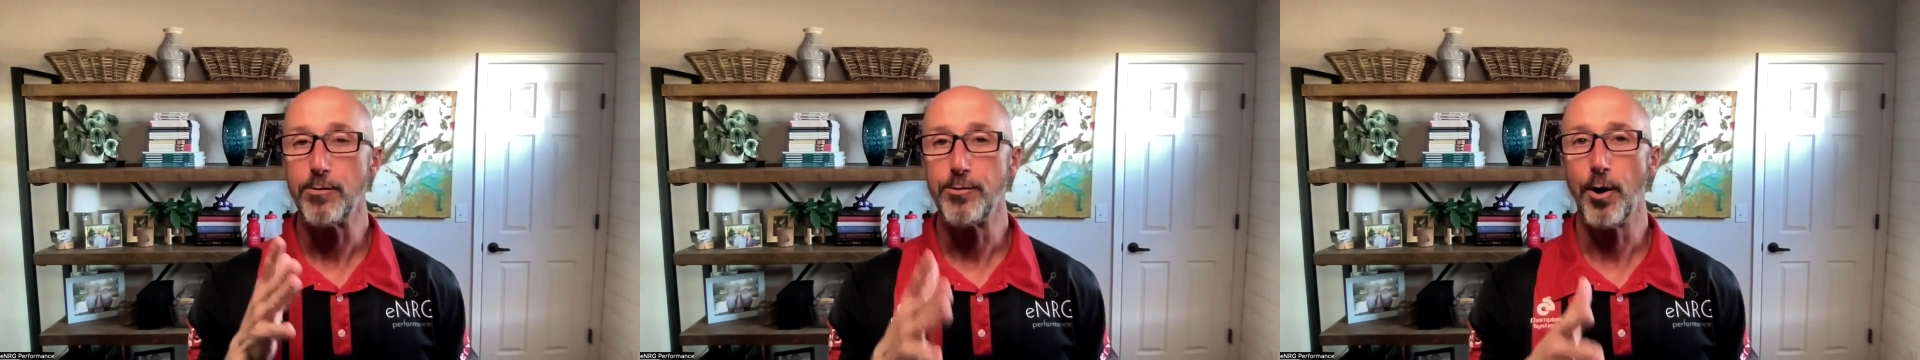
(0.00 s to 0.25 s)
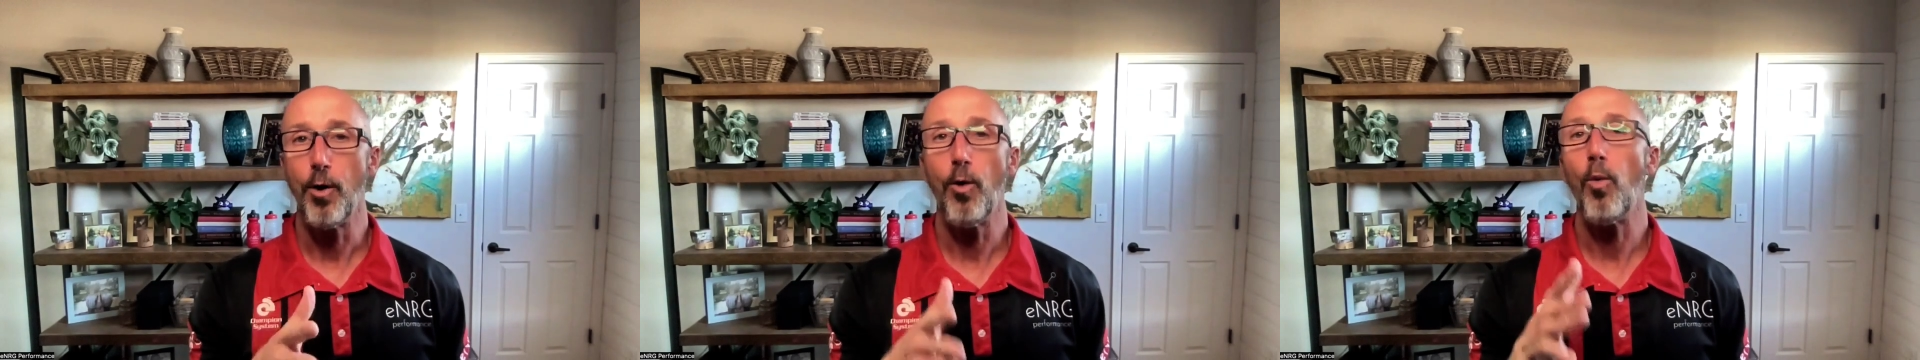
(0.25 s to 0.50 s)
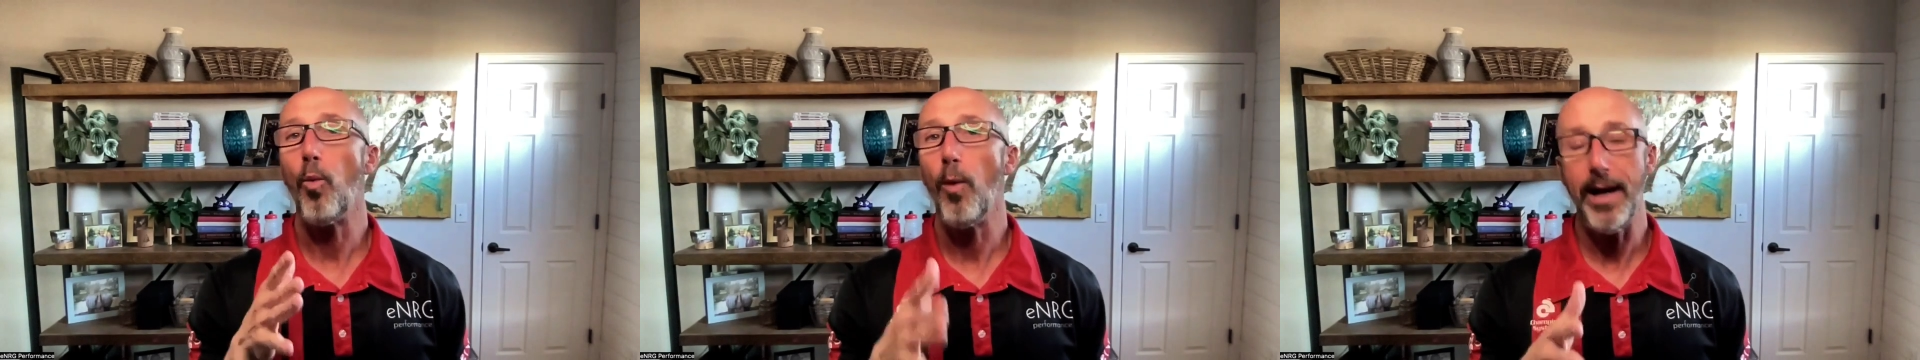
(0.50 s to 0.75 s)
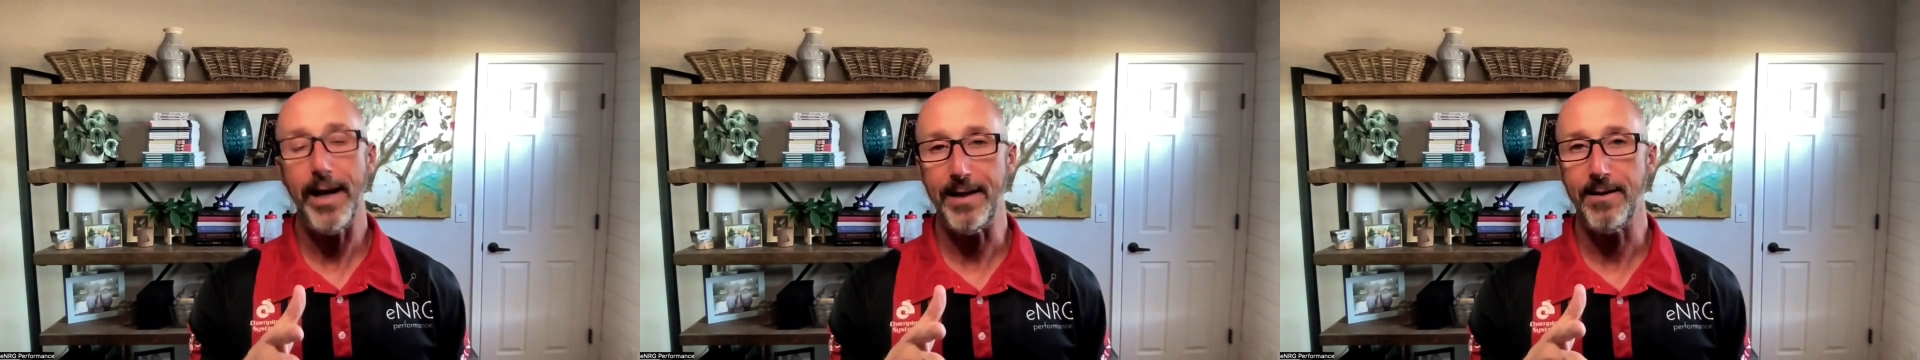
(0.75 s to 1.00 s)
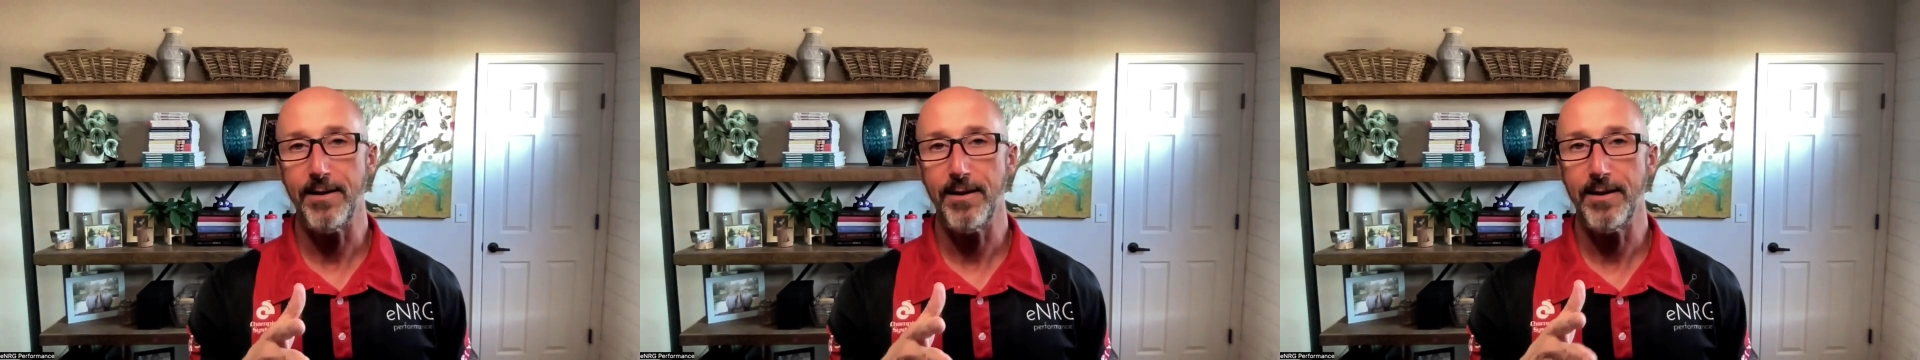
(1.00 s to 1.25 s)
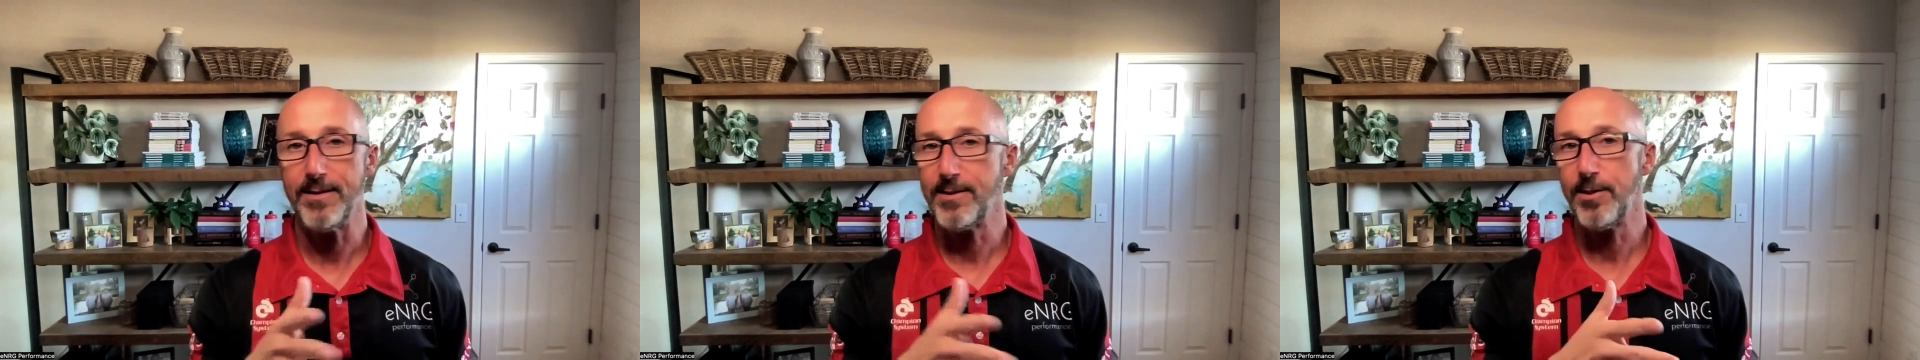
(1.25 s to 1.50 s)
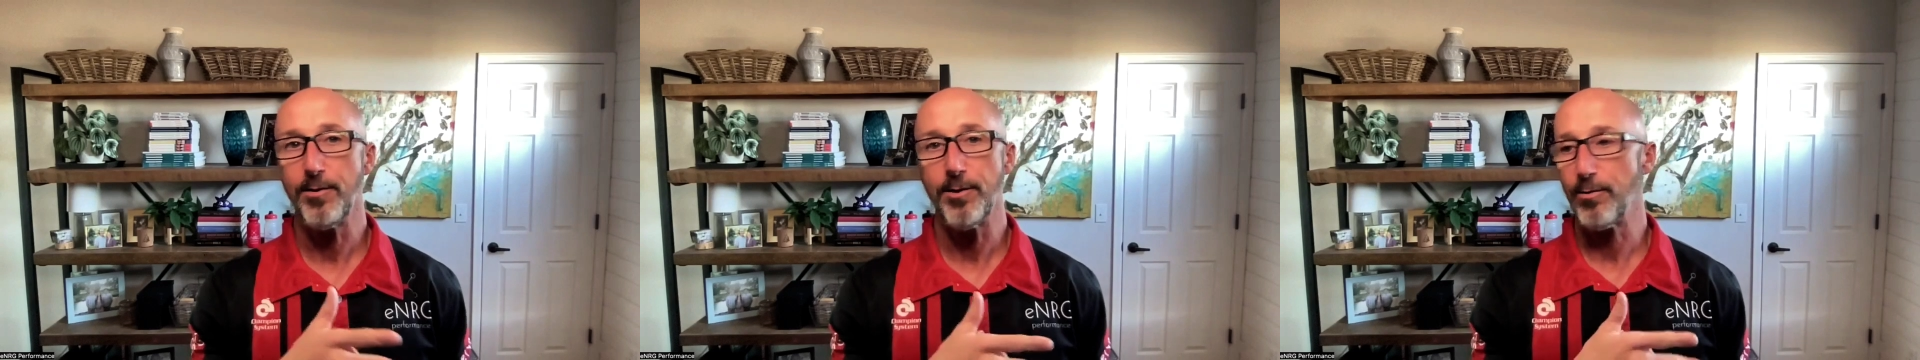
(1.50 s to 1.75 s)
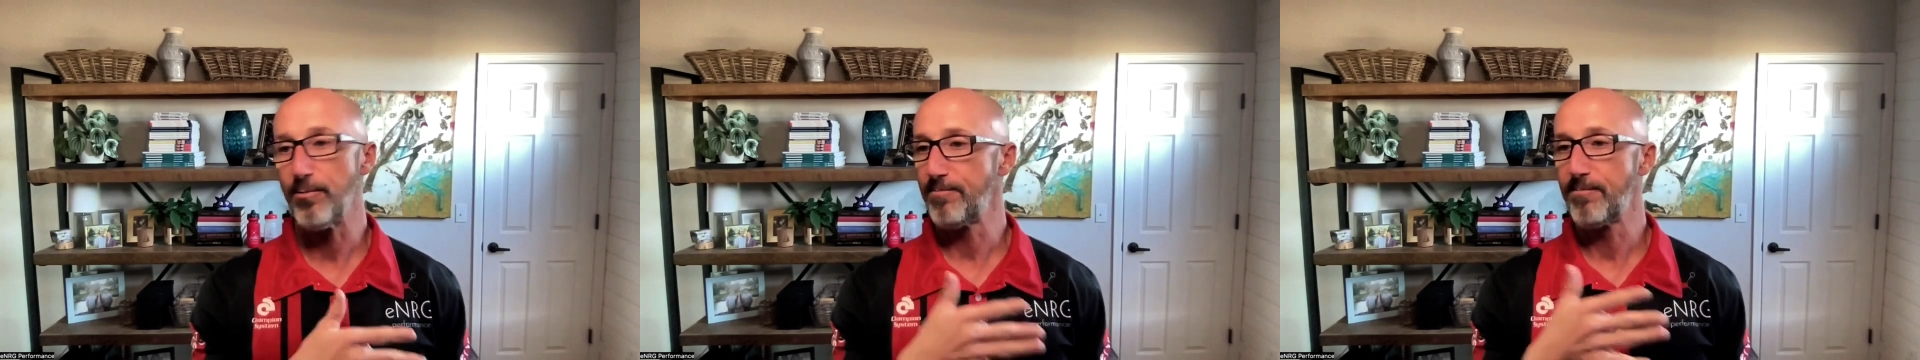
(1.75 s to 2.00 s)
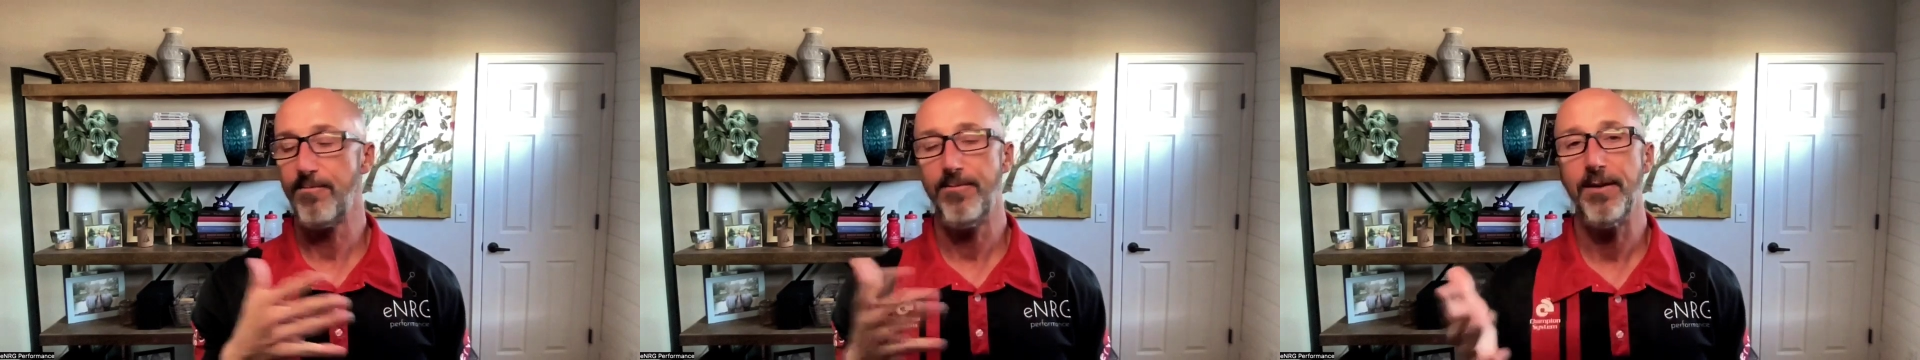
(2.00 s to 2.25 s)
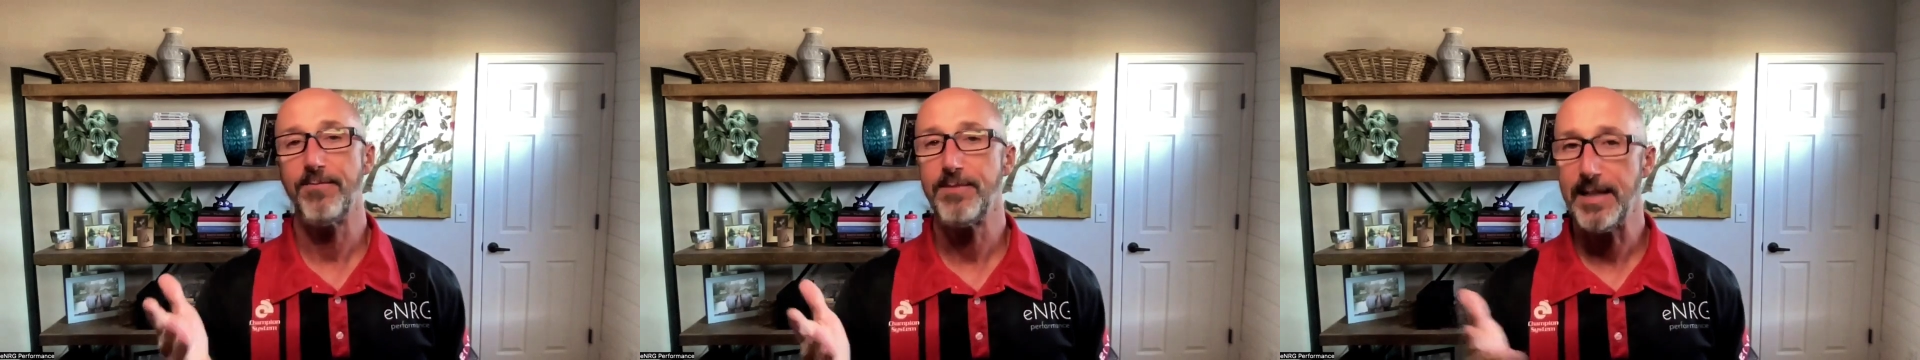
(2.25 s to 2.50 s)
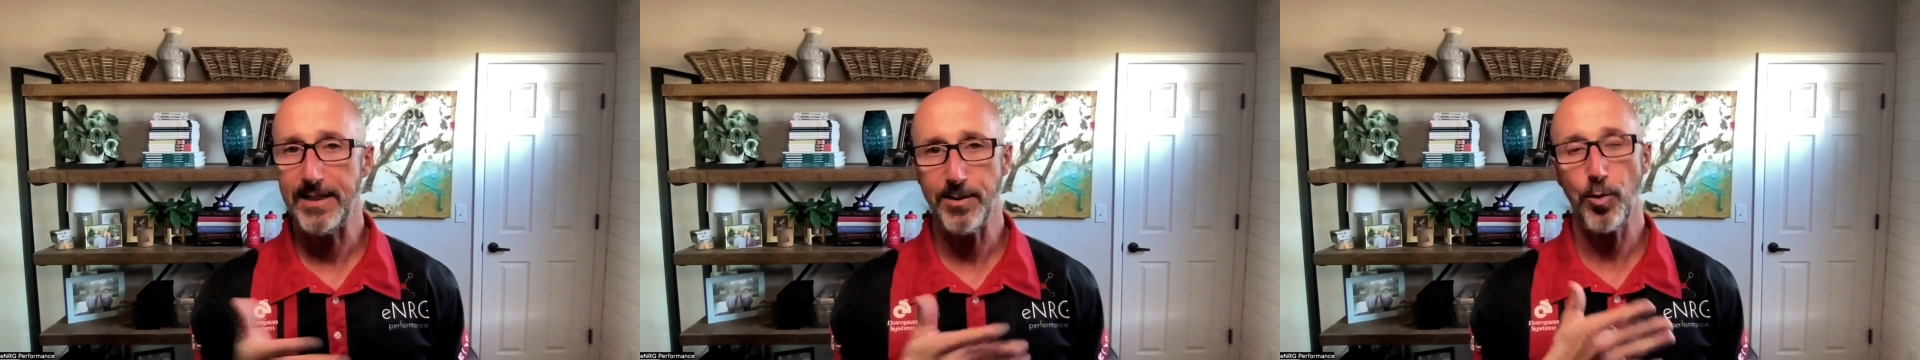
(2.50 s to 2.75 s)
Don't wait until you're 15,